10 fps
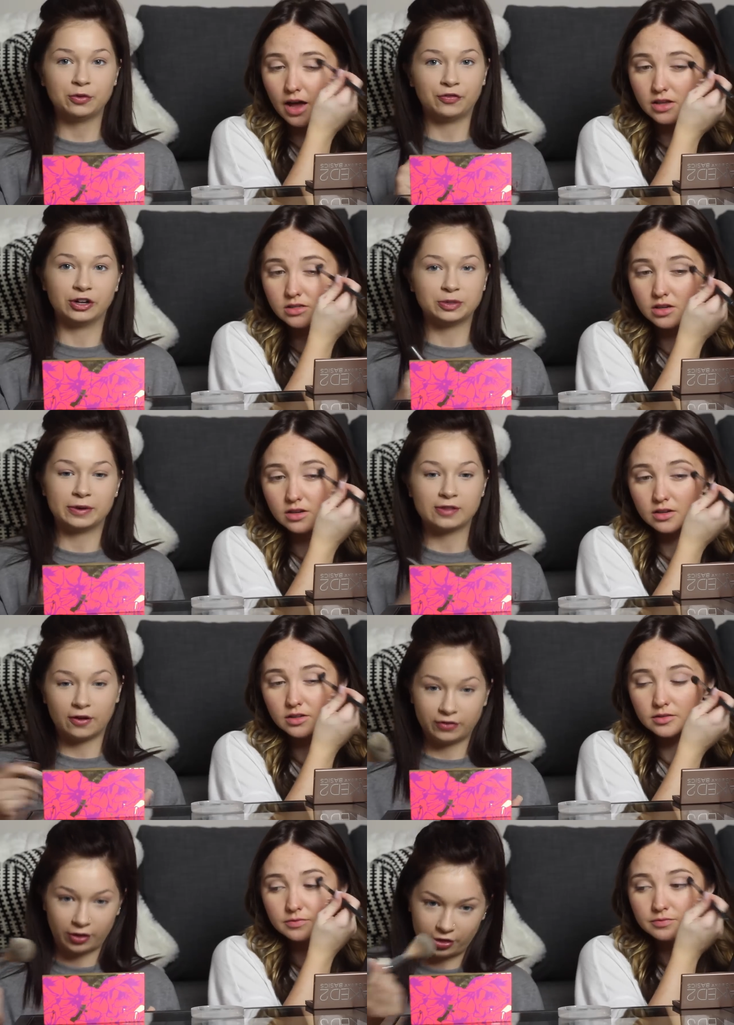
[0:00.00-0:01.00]
Speaker 1: just refer to
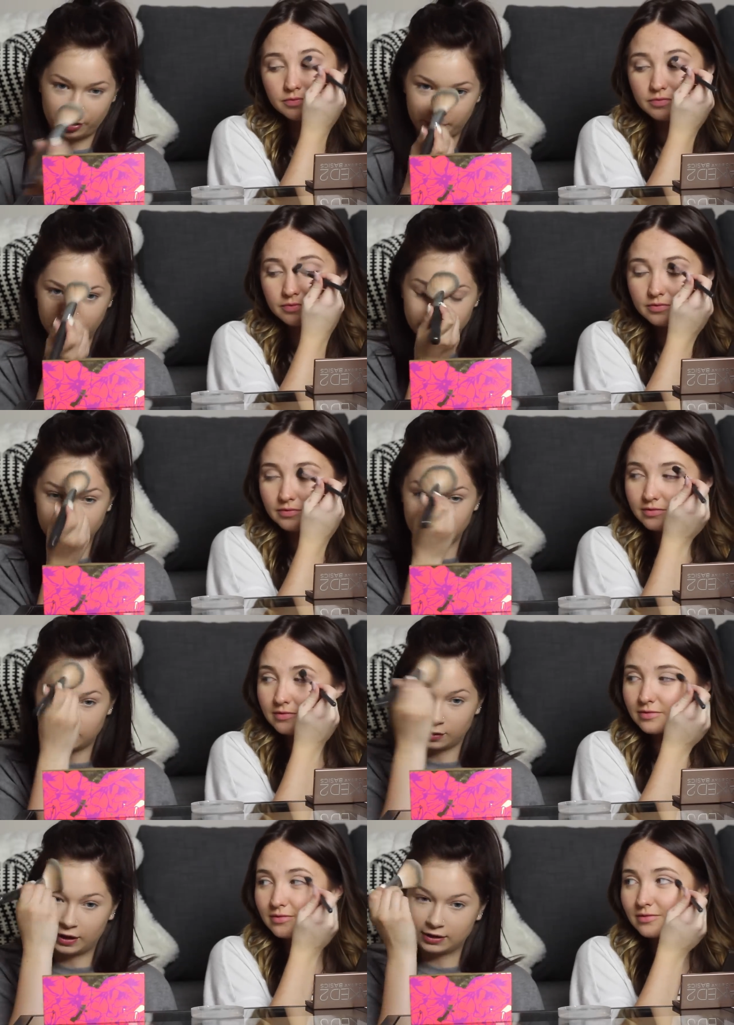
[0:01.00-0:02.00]
myself in the third person,
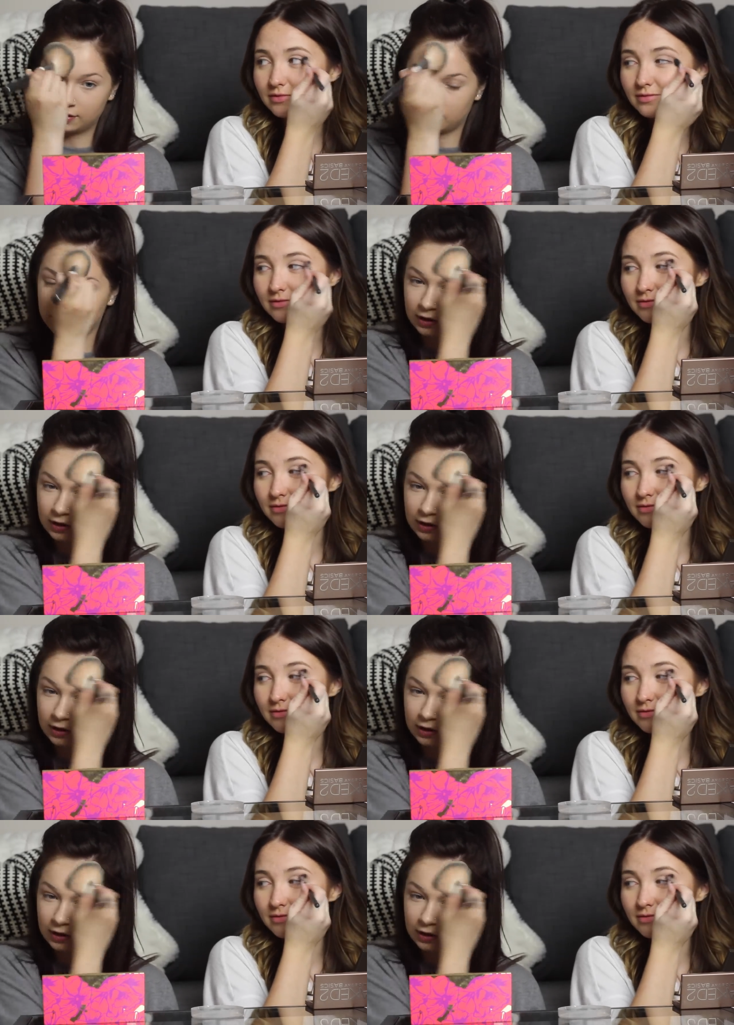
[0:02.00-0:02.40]
so that's